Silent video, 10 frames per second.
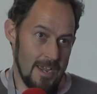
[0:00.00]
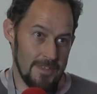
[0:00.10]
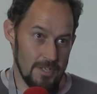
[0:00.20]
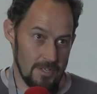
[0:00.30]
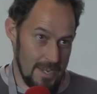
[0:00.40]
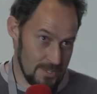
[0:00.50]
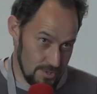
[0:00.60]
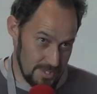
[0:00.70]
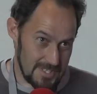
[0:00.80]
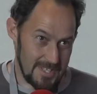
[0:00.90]
And the, as
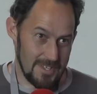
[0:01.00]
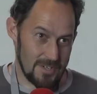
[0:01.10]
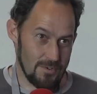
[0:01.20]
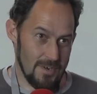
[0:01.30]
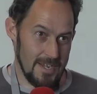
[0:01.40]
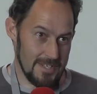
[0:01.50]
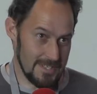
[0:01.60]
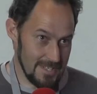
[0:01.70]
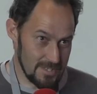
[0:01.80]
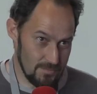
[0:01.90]
you just said, the Quran
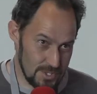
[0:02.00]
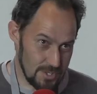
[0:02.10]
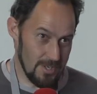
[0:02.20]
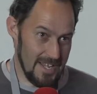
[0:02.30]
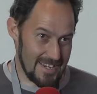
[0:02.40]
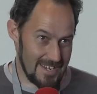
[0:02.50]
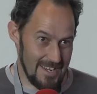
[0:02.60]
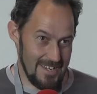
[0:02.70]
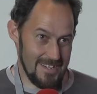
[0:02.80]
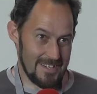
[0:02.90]
is in its original
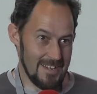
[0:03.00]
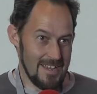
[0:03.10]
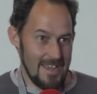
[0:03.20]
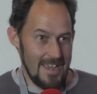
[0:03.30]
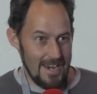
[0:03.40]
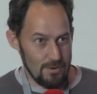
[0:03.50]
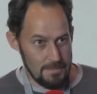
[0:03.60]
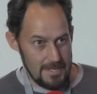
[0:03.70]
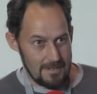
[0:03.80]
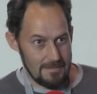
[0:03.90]
archaic
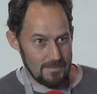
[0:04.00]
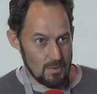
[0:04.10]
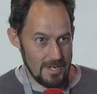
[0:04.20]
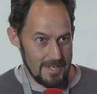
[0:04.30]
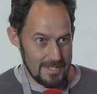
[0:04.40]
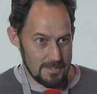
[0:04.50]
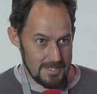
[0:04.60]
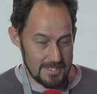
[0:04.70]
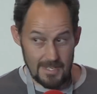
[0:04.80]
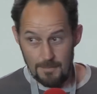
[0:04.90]
Arabic, quite hard to
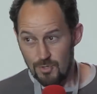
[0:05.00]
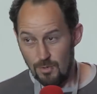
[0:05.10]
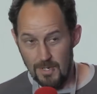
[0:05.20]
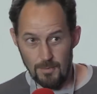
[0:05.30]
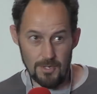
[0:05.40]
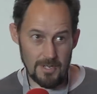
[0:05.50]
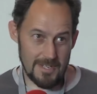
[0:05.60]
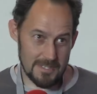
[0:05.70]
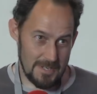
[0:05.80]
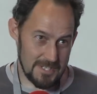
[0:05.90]
understand. I'm sure we would not
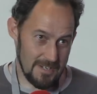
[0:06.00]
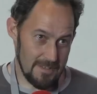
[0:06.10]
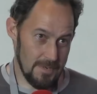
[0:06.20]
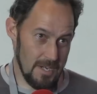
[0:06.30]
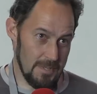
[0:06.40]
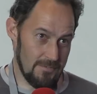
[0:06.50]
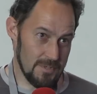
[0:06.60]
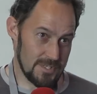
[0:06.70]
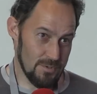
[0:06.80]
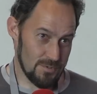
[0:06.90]
get as much out of the Bible if
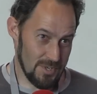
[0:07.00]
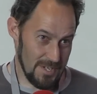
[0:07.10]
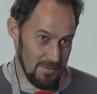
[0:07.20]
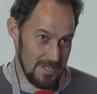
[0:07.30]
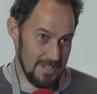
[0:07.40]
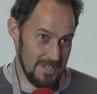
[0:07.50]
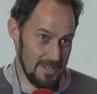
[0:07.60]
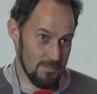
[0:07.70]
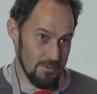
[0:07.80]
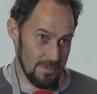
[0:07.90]
we were still trying to read it in
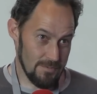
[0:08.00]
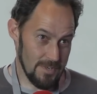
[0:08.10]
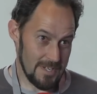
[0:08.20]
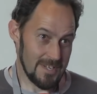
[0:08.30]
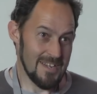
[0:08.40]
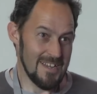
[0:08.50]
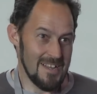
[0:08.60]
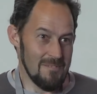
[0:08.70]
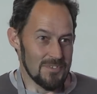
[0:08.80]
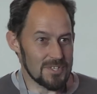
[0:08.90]
Hebrew and Greek.
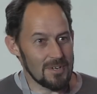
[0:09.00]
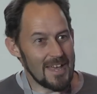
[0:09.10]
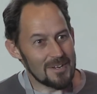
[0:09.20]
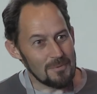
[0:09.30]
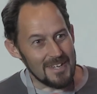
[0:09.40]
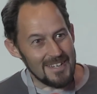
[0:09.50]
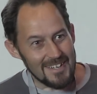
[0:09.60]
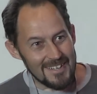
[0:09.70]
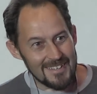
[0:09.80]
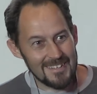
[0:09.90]
So how do we,
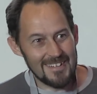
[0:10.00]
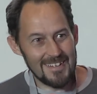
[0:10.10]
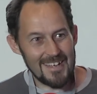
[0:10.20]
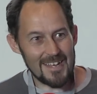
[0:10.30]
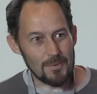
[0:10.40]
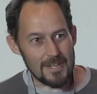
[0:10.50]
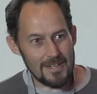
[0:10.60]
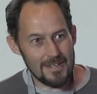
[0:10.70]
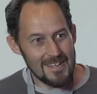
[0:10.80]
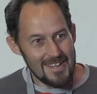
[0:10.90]
uh, how do
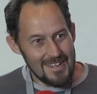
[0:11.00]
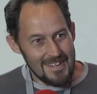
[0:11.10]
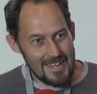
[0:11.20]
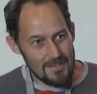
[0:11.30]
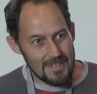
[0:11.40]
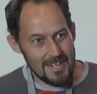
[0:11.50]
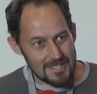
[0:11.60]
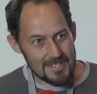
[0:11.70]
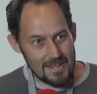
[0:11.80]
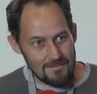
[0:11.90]
we even
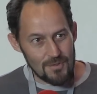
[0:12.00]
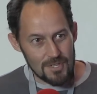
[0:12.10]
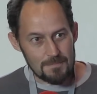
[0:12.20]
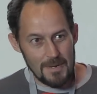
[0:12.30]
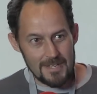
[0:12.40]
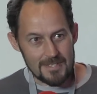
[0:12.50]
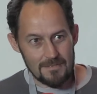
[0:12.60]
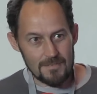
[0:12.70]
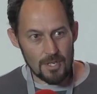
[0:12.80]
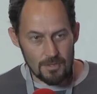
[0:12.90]
get to that first base
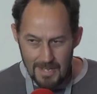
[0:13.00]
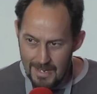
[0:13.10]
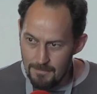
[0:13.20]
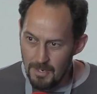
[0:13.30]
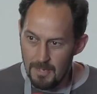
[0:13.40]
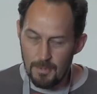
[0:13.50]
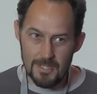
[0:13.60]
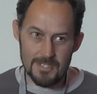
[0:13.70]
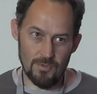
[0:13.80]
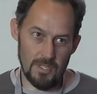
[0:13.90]
of no, our
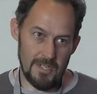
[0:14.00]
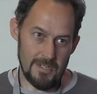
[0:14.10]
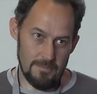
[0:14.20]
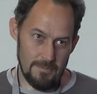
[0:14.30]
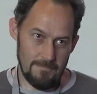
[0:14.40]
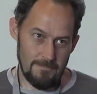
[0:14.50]
Bible is reliable?